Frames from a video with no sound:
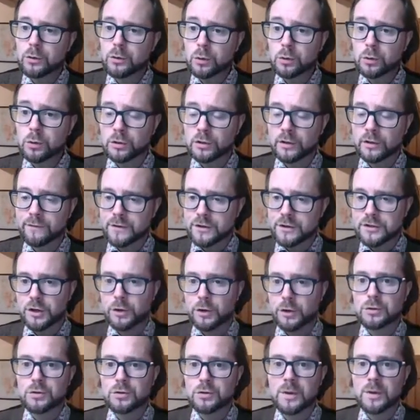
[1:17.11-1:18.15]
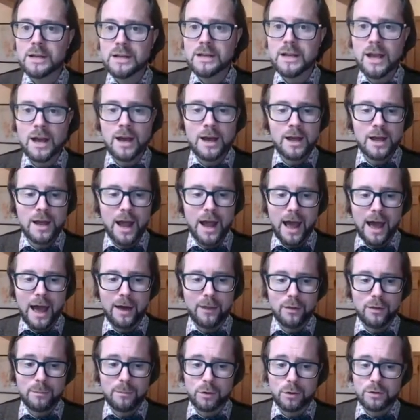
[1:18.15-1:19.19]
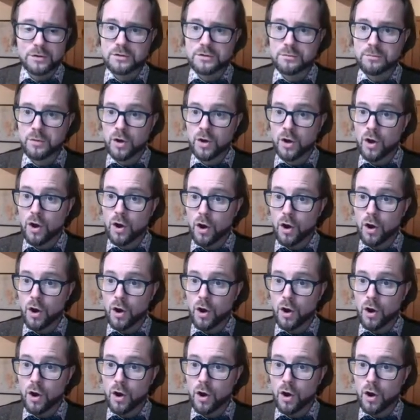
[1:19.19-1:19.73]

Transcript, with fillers: all of the social media at the bottom